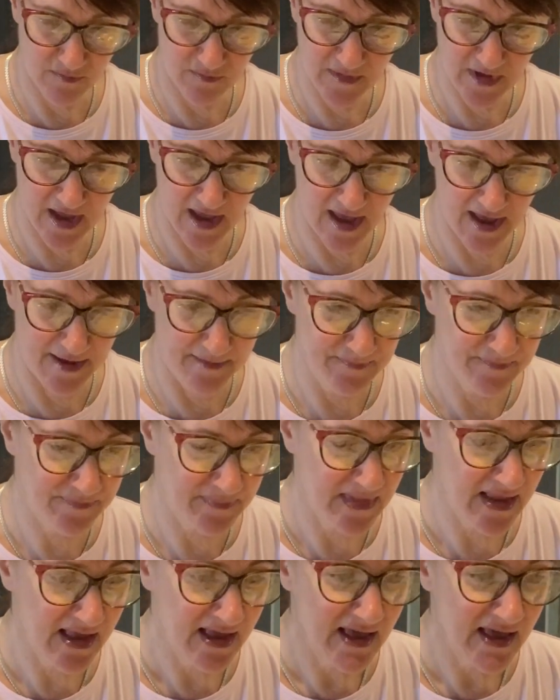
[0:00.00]
Okay,
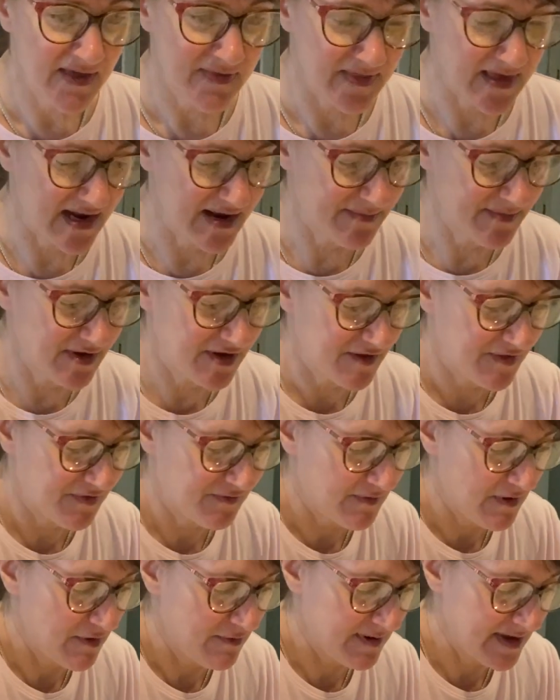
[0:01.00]
then I'm going to
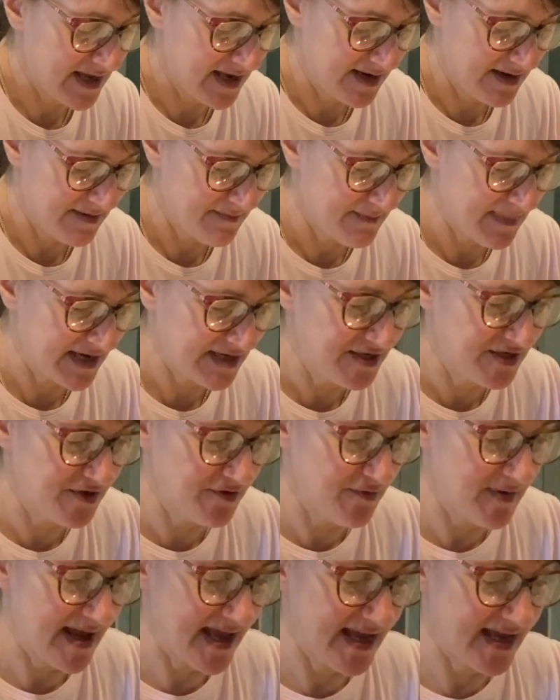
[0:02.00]
throw in my
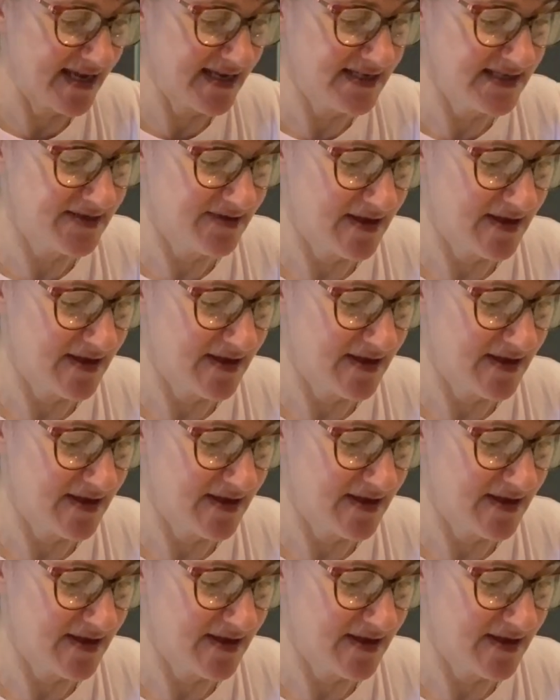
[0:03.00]
2 eggs.